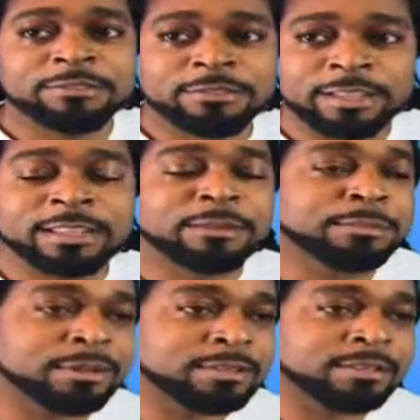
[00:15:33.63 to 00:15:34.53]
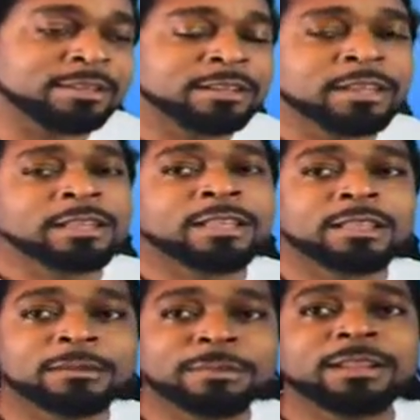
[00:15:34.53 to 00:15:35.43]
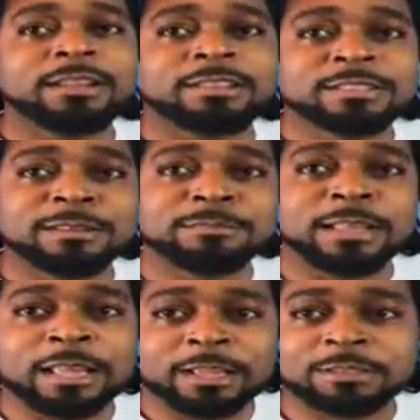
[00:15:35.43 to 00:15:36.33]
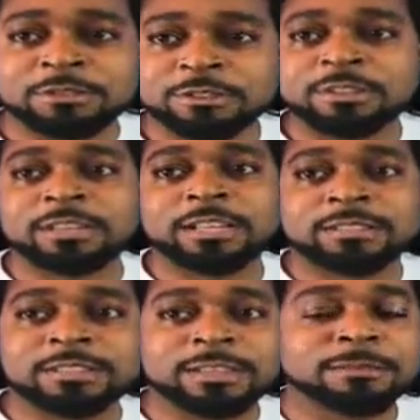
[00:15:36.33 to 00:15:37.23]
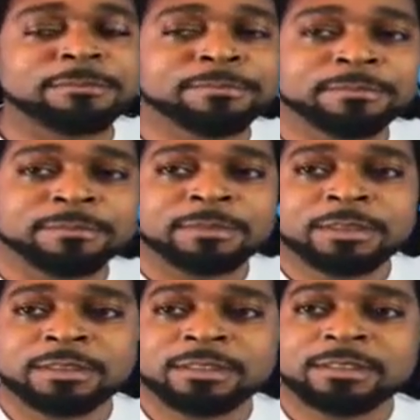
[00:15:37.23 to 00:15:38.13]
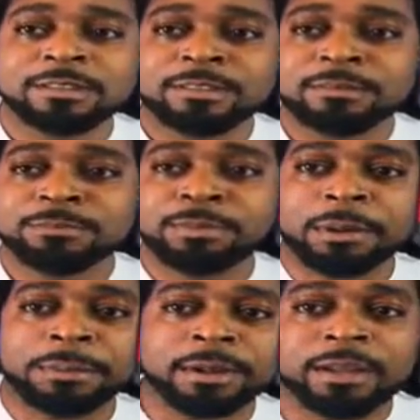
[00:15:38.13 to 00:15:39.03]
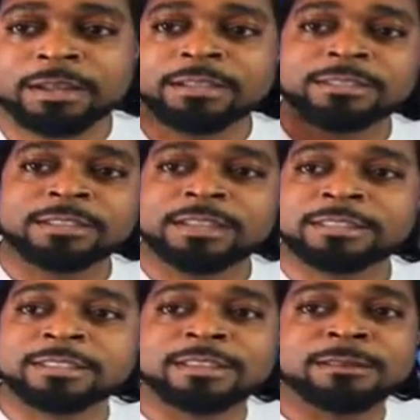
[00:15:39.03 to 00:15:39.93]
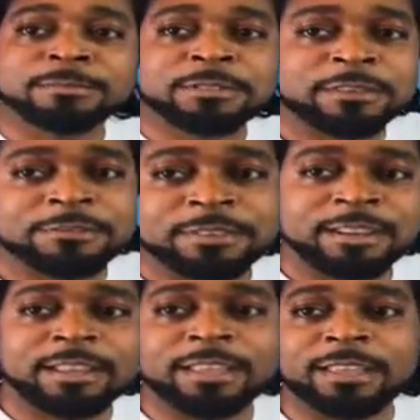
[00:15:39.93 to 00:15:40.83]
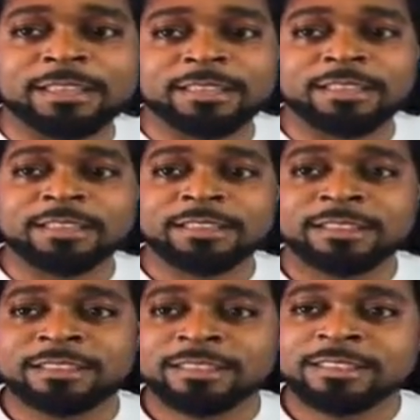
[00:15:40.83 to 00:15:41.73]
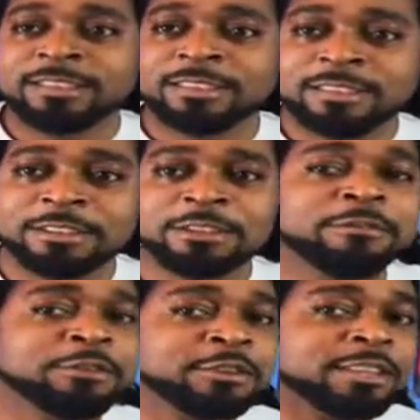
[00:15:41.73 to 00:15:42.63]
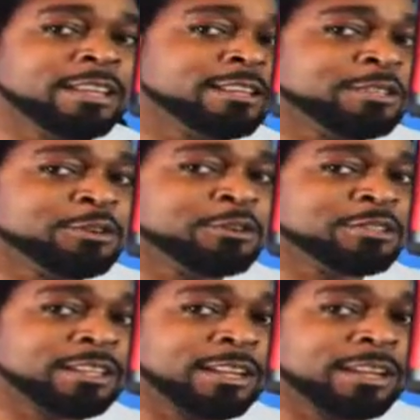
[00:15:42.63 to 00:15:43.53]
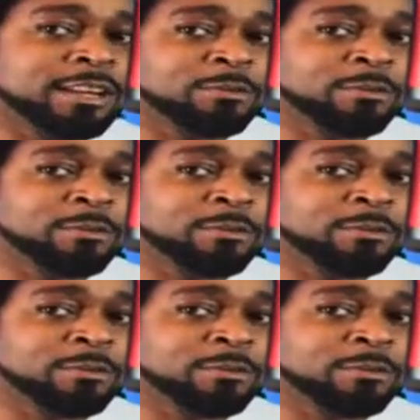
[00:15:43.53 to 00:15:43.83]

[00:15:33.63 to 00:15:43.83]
flaky pizza. Get them a little something extra. Get some Popeyes. Get some Chick-fil-A. You know, if you're on the East Coast, get a little